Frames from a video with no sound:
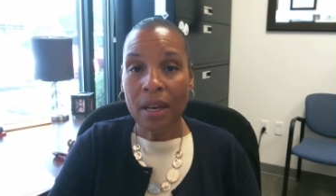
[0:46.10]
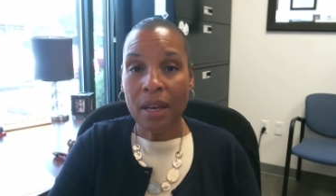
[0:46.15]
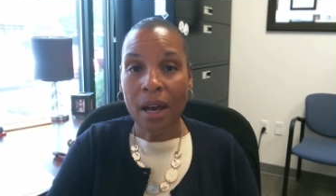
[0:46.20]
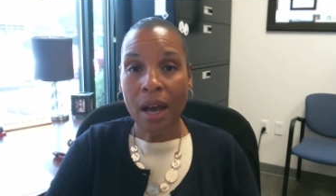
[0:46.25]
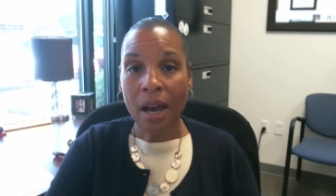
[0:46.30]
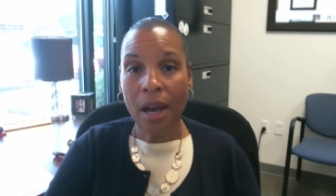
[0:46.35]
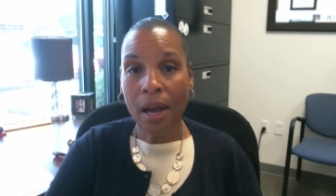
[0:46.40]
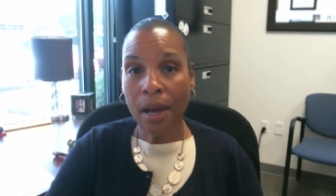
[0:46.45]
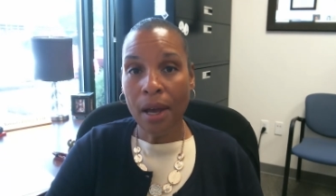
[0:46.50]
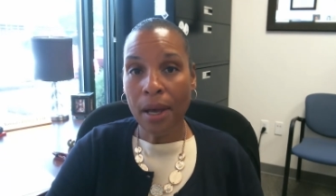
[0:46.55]

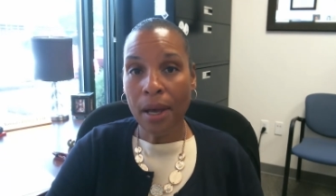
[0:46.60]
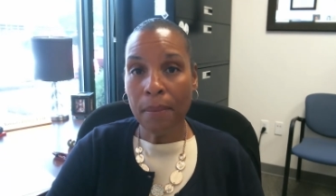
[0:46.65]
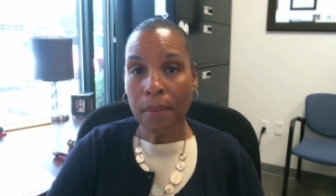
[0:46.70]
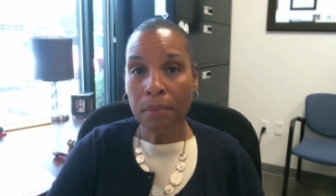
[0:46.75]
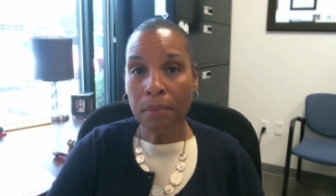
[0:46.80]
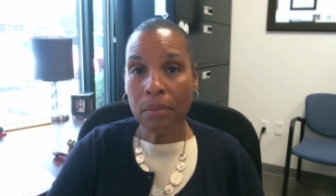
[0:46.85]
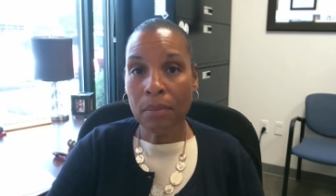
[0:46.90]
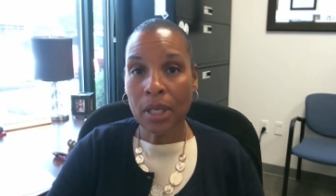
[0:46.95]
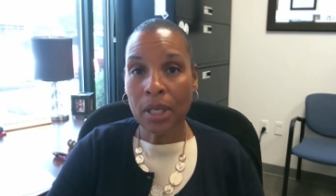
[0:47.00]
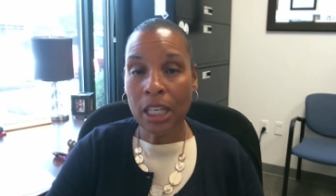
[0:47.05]
Um,
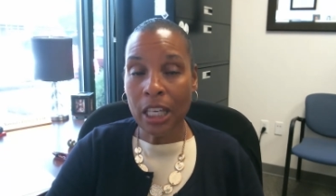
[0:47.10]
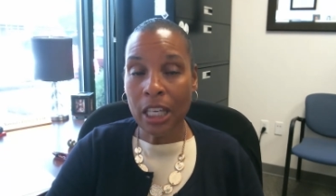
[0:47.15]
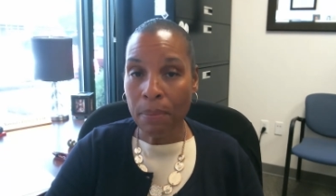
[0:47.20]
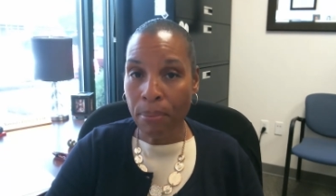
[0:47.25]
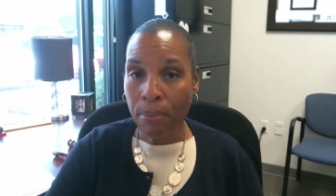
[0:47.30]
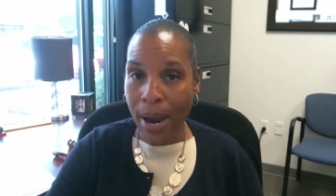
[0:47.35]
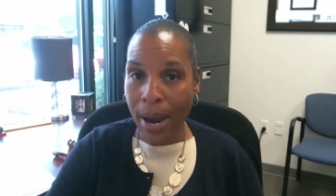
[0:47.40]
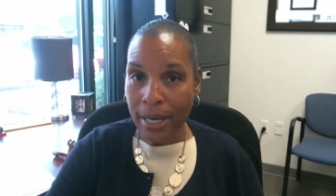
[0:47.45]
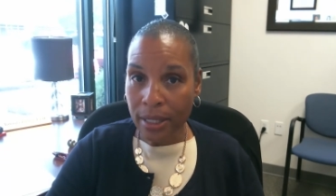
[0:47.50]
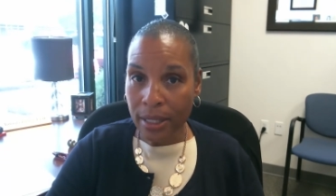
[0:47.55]
keep
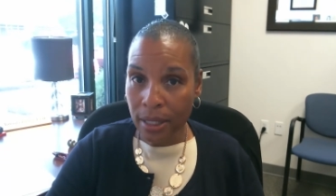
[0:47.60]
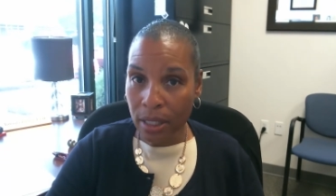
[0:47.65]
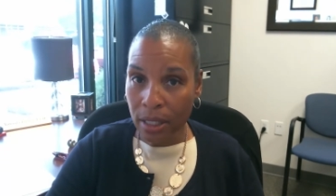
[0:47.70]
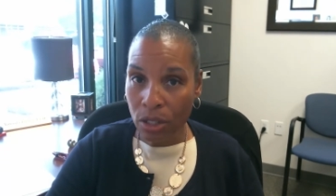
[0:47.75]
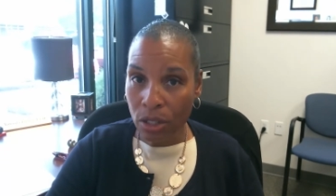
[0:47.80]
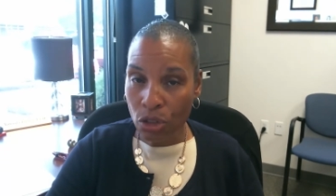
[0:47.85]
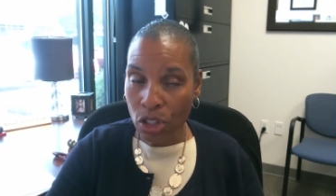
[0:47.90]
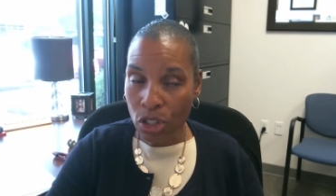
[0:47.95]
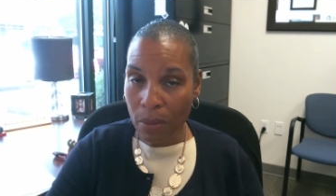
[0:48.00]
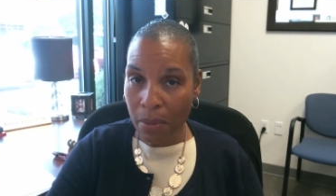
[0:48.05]
practicing
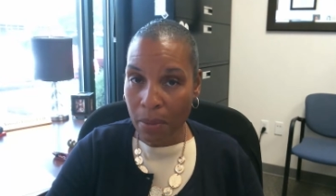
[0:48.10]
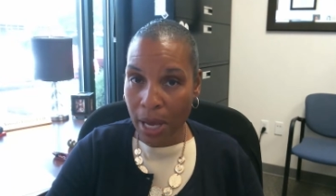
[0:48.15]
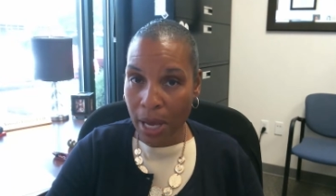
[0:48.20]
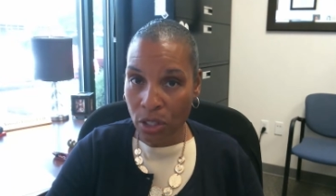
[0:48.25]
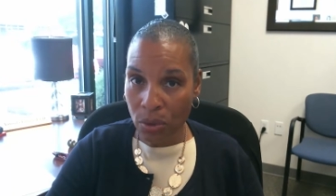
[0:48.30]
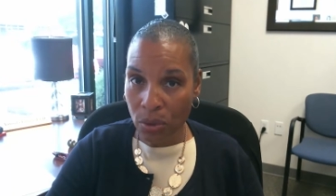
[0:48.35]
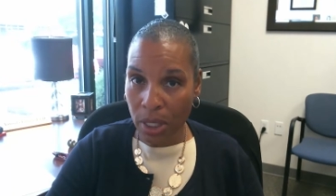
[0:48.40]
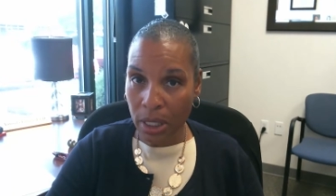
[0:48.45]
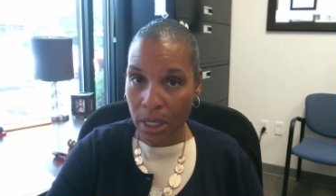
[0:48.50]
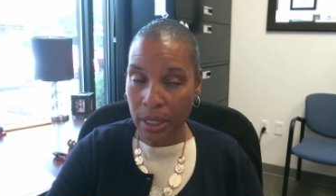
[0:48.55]
your
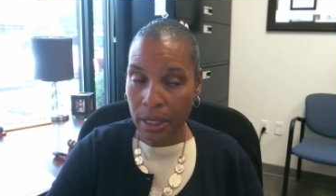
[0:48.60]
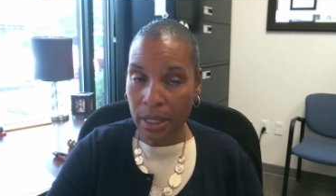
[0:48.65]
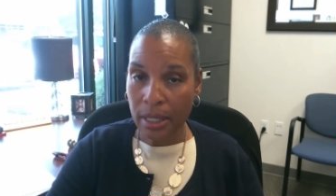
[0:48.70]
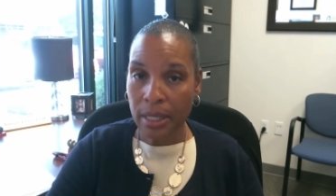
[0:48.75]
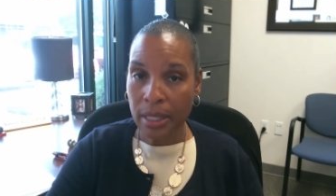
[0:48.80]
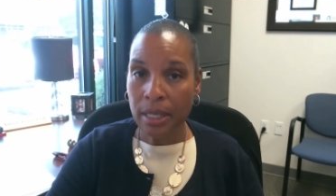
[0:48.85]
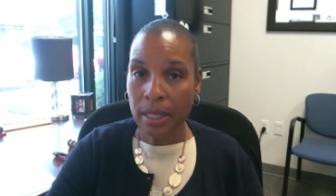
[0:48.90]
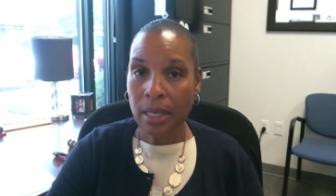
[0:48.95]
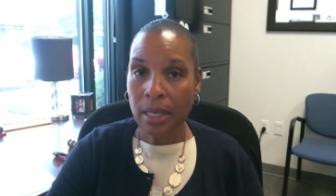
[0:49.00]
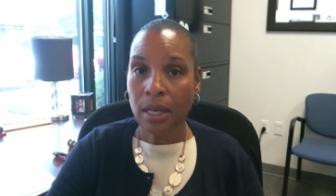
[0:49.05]
GMetrix.
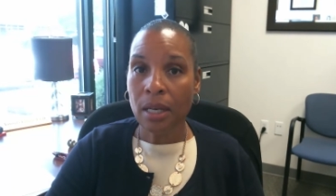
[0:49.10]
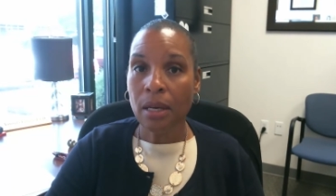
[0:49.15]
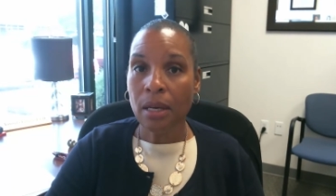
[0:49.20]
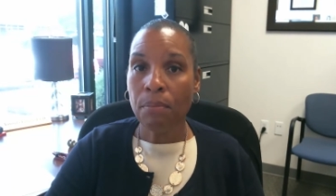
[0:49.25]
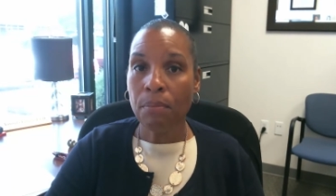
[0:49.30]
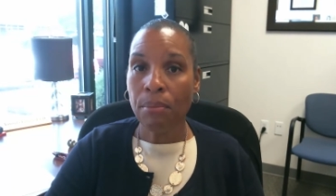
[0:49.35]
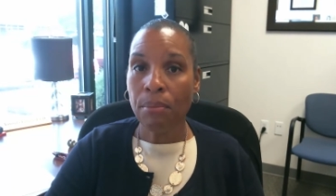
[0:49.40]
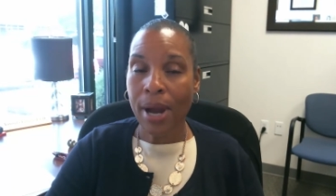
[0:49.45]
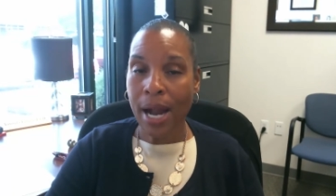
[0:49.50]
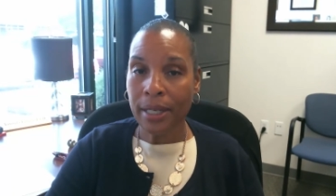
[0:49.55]

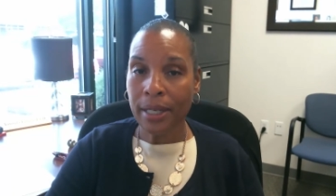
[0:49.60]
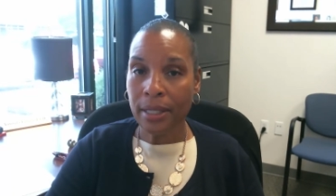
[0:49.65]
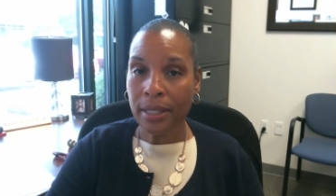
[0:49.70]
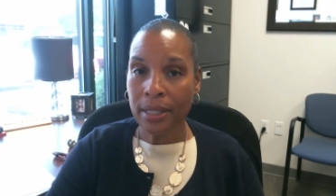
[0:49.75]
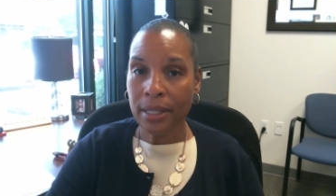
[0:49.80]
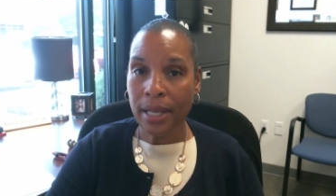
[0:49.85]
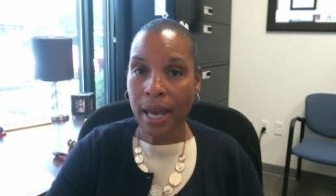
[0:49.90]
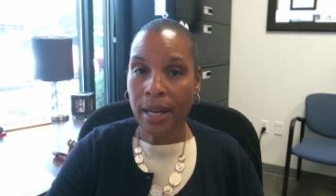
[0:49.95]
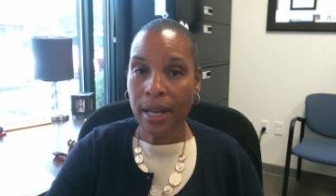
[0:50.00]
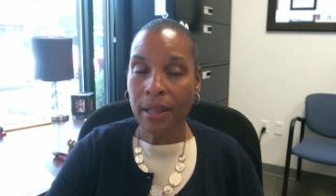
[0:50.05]
Practice
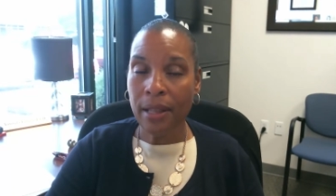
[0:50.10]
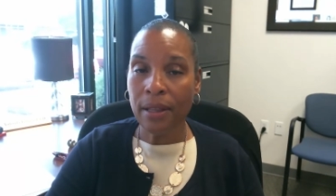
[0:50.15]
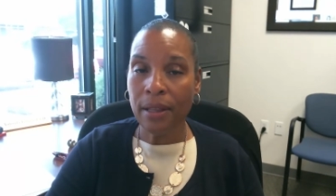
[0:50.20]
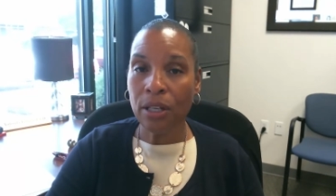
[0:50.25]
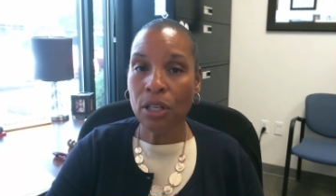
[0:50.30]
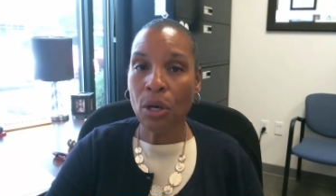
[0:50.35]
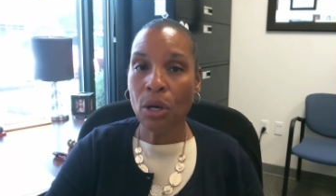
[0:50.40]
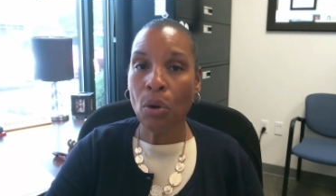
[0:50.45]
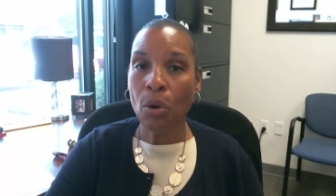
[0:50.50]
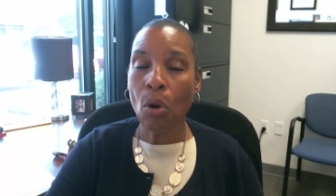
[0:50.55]
that and then
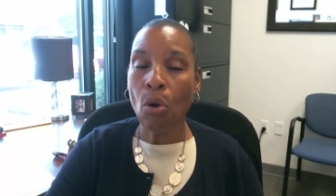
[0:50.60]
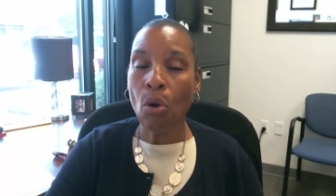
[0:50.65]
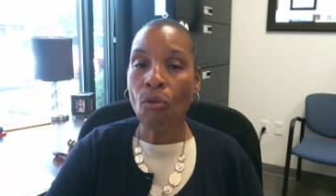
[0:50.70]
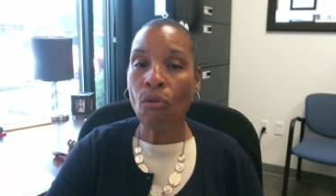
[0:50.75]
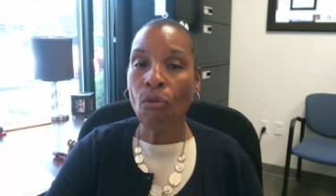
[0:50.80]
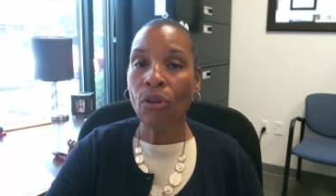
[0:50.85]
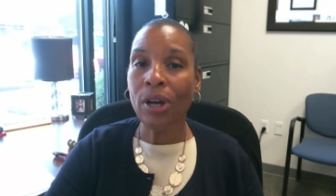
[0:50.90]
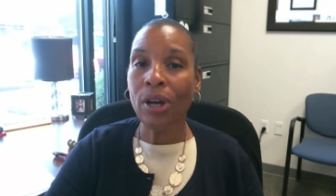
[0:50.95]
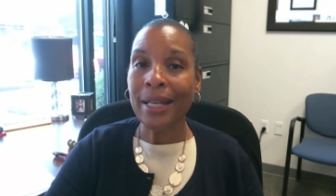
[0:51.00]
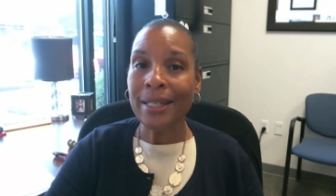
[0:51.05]
go
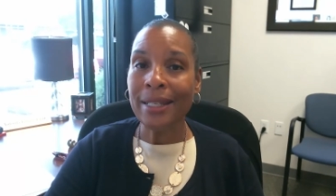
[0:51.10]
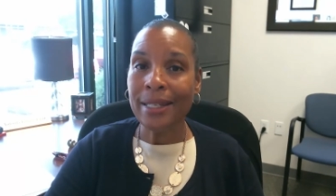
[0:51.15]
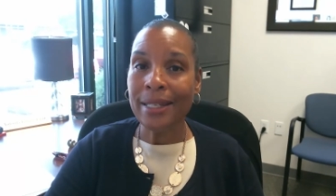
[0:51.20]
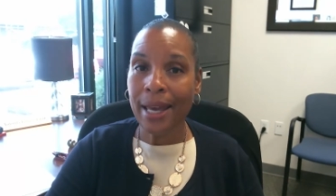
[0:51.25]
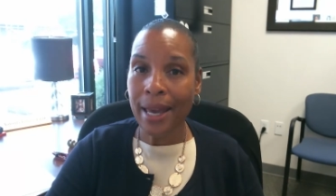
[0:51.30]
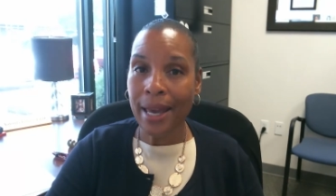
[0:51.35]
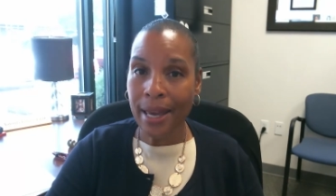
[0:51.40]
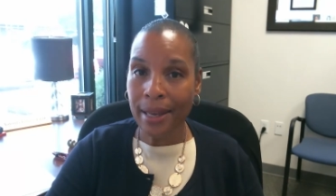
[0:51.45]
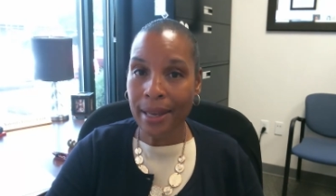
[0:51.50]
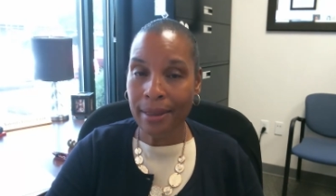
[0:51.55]
over and
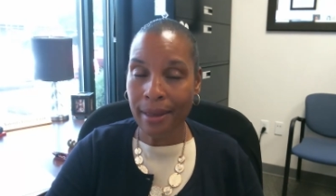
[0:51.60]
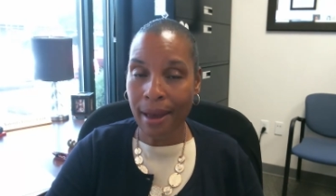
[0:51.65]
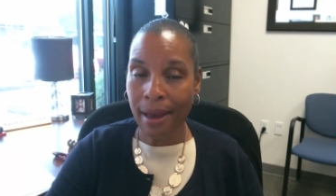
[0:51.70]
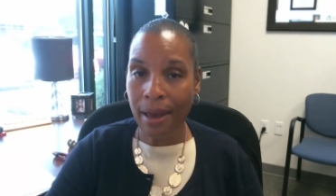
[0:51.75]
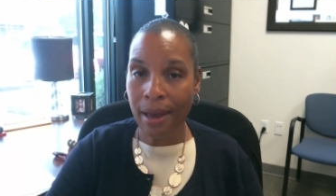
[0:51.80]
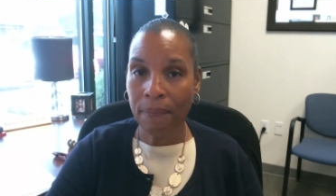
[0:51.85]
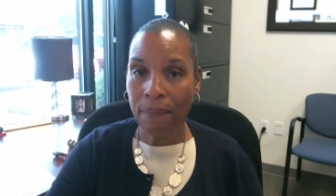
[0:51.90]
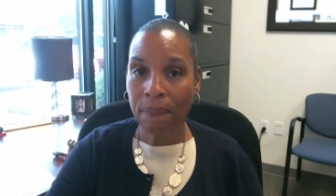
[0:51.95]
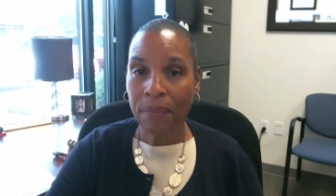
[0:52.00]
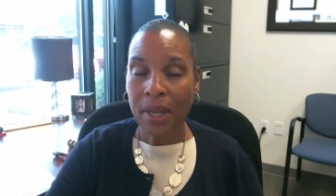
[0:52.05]
take
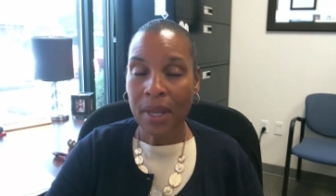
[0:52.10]
that.